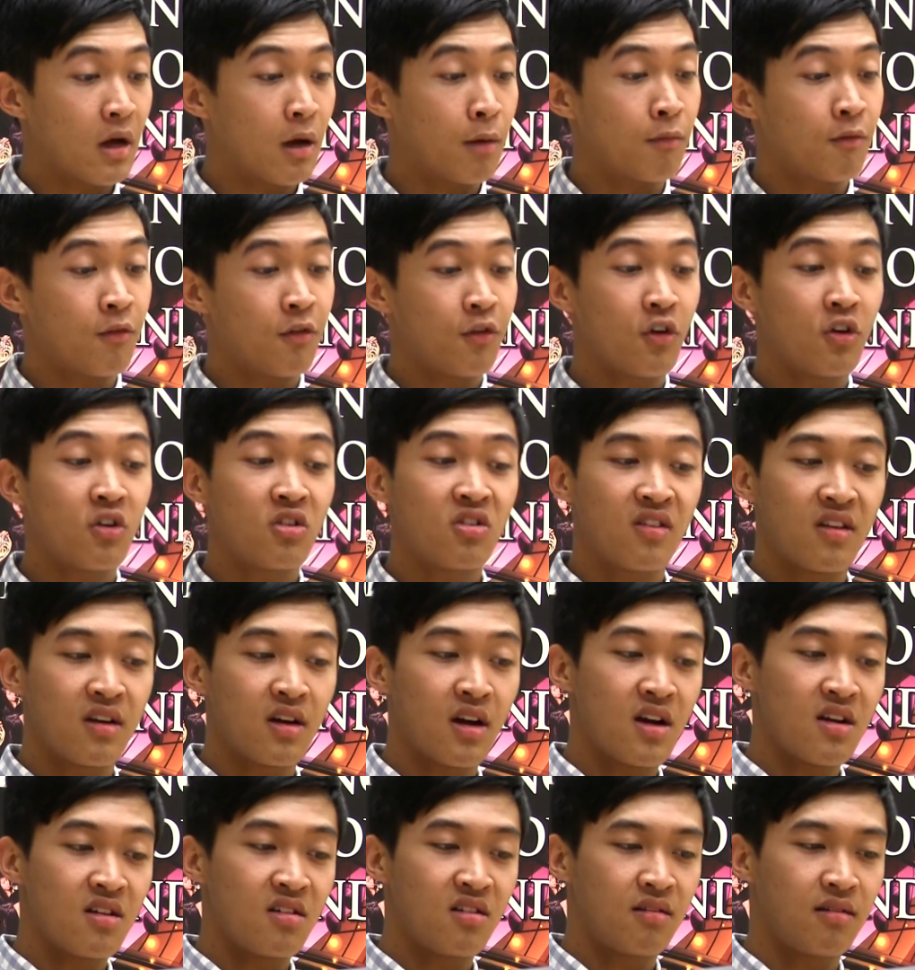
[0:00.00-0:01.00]
First thing
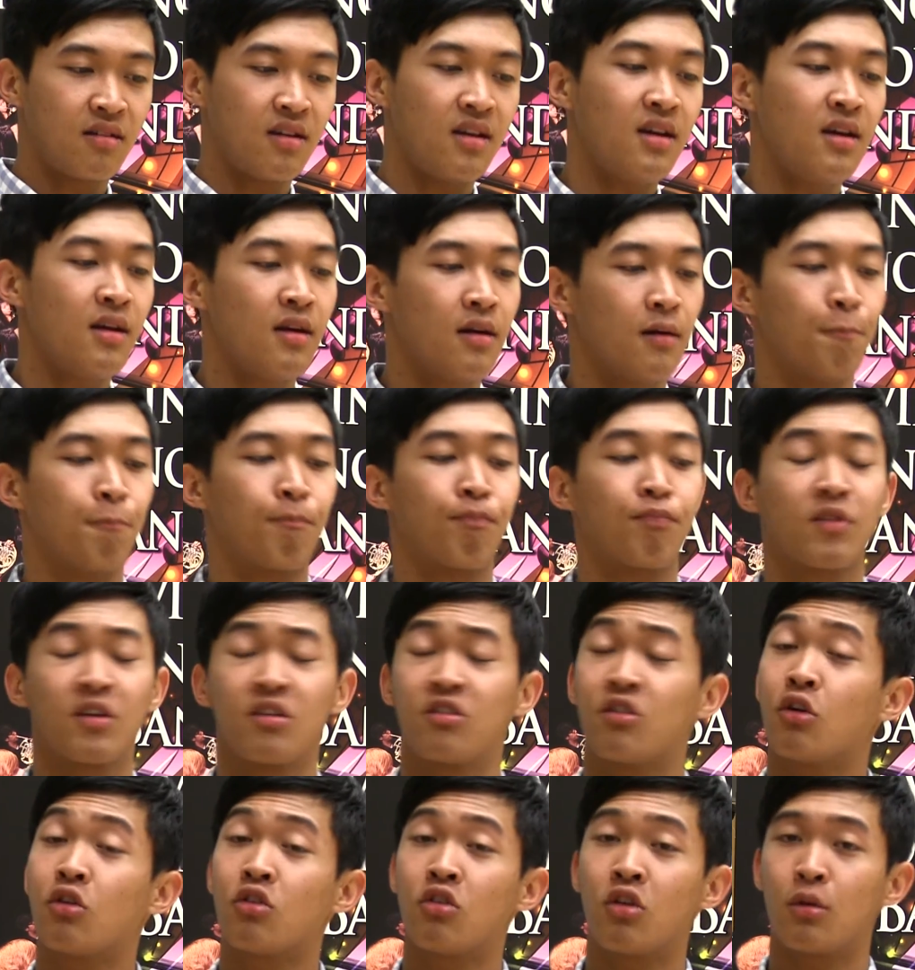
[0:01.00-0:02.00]
I see, it
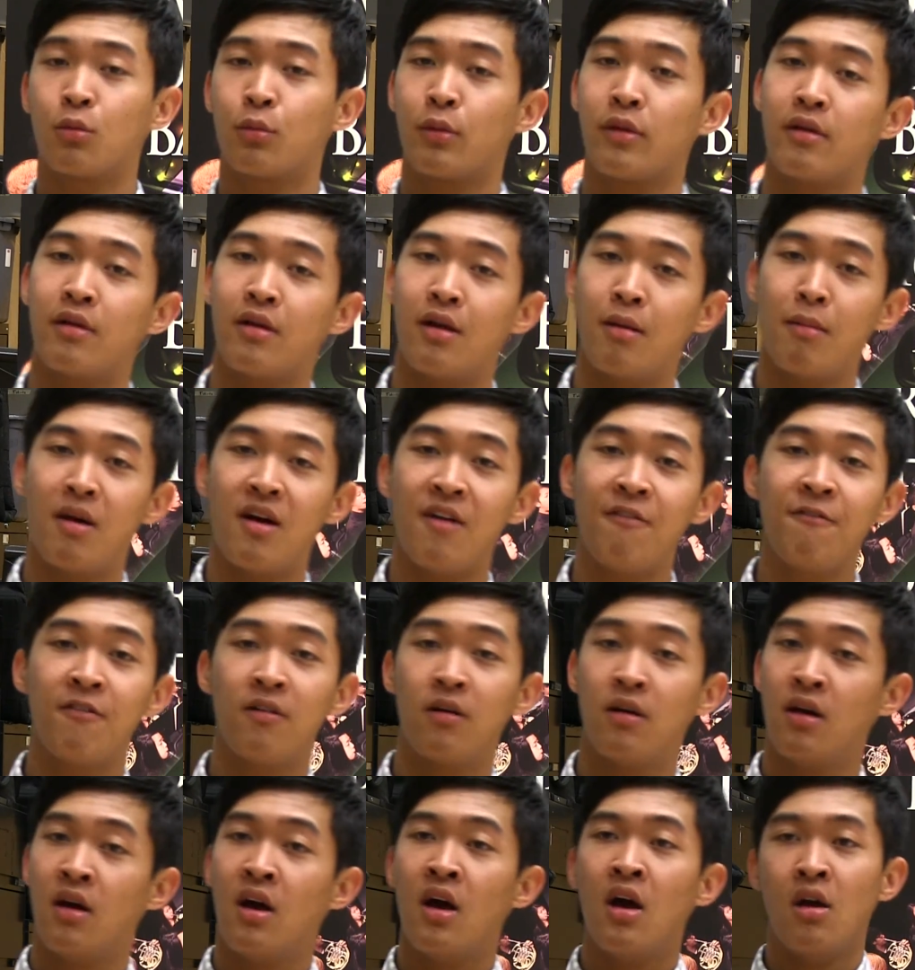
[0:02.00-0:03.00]
starts with an MF.
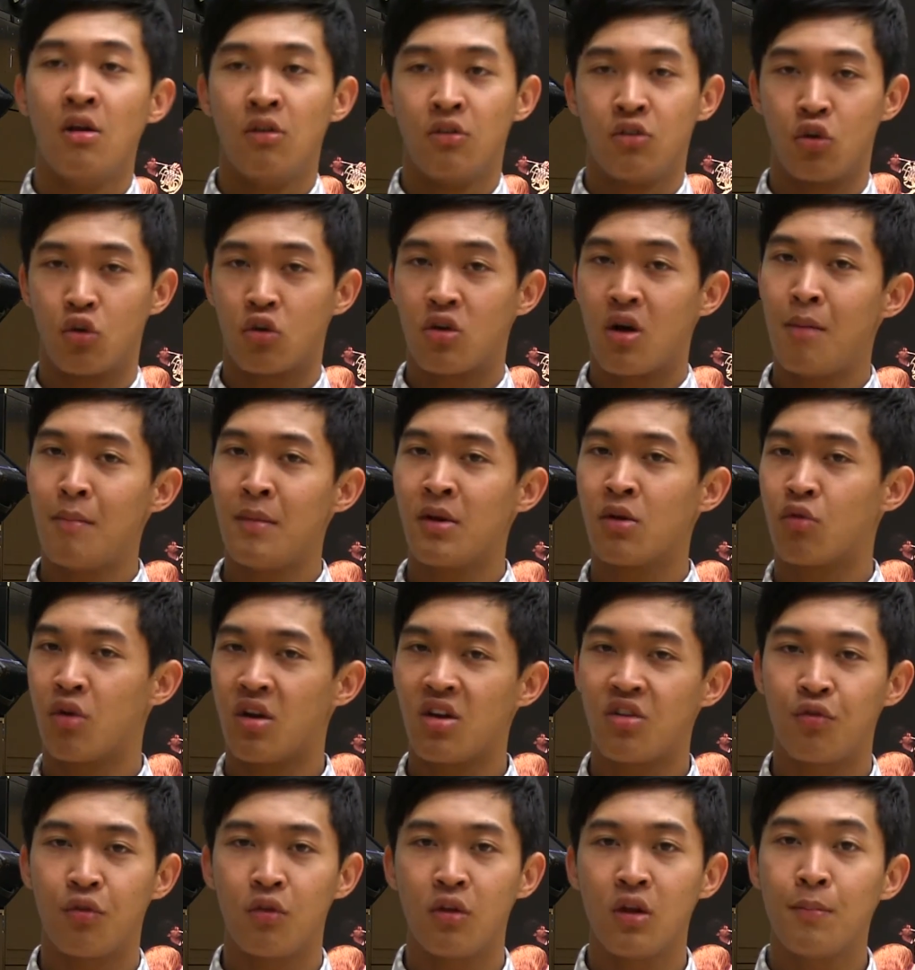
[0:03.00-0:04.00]
So come in
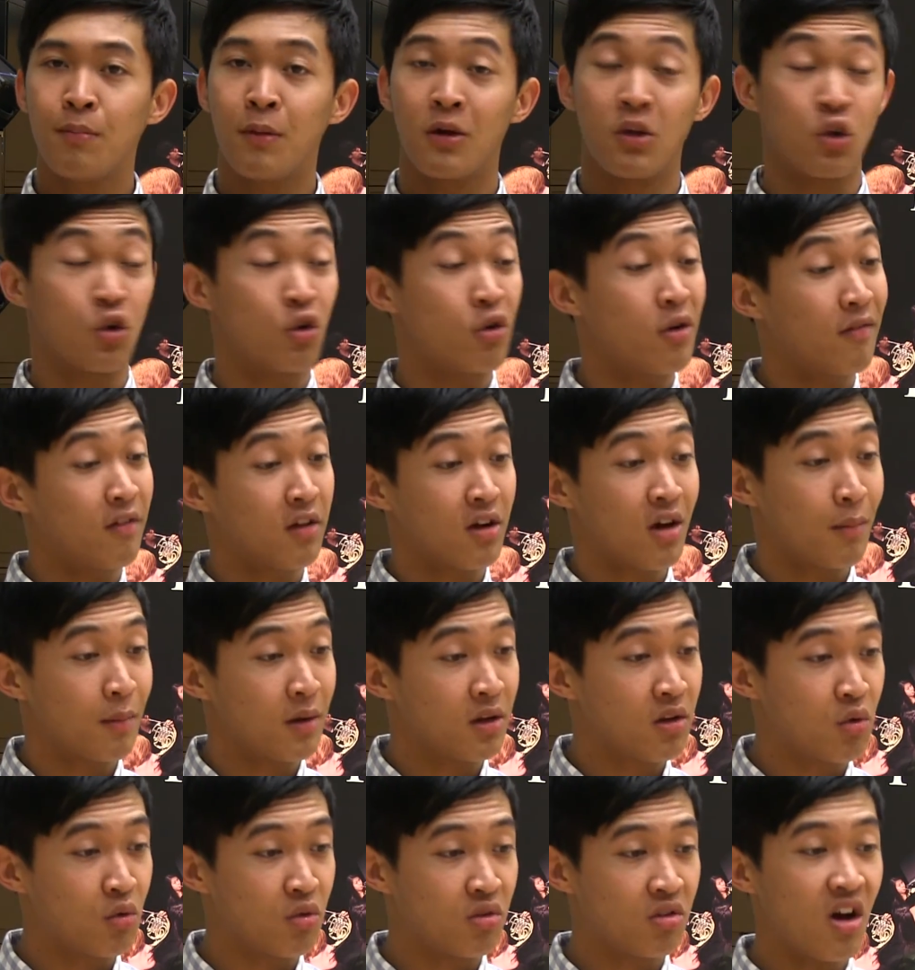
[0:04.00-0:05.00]
gracefully, but you don't have to come in
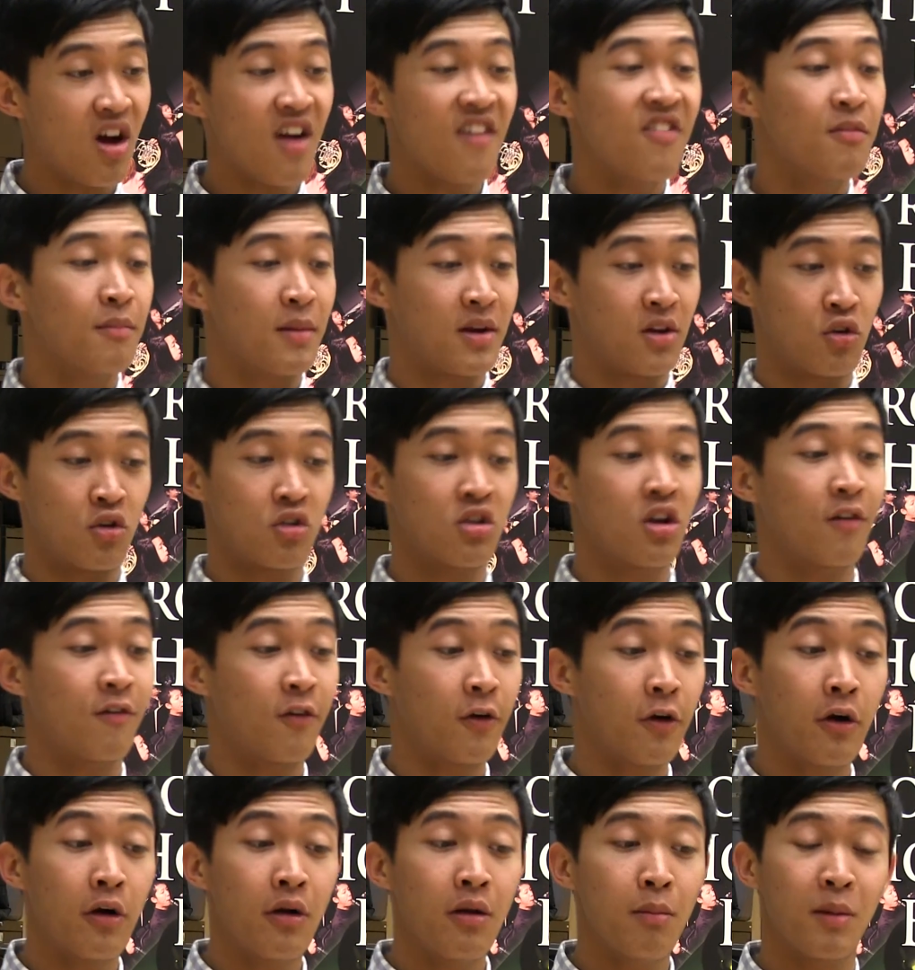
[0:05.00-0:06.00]
too soft. Make yourself
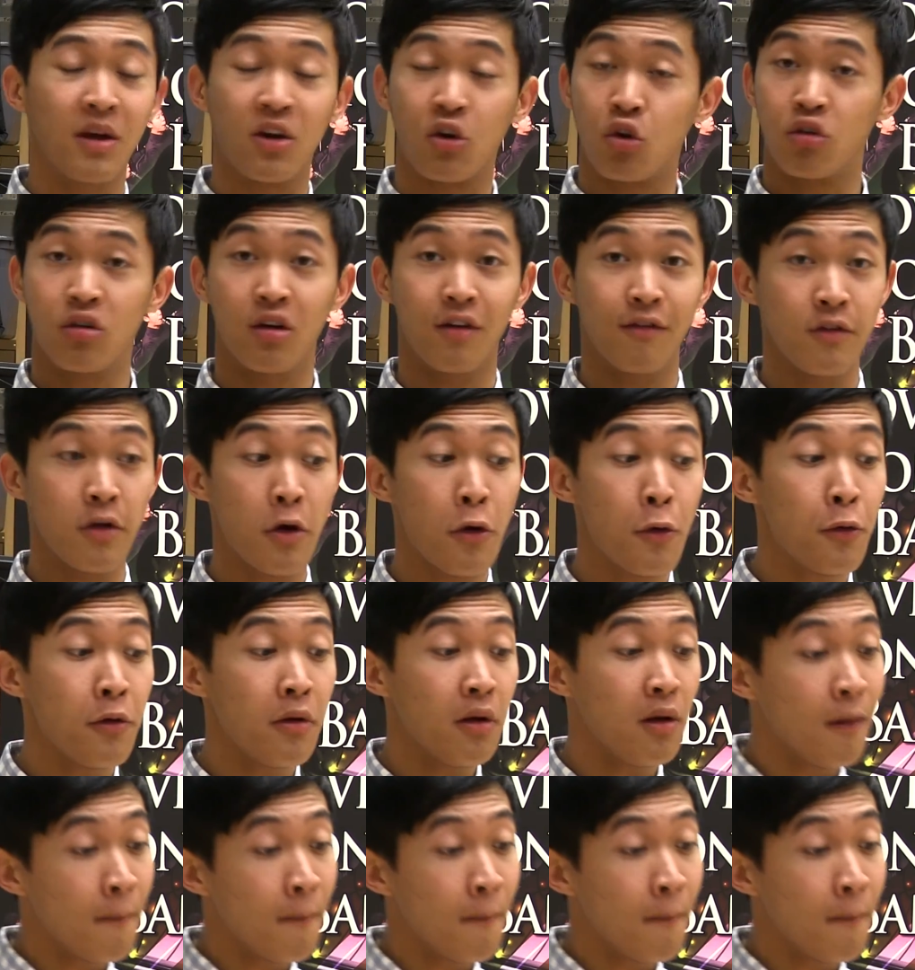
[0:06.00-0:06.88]
heard, make yourself known.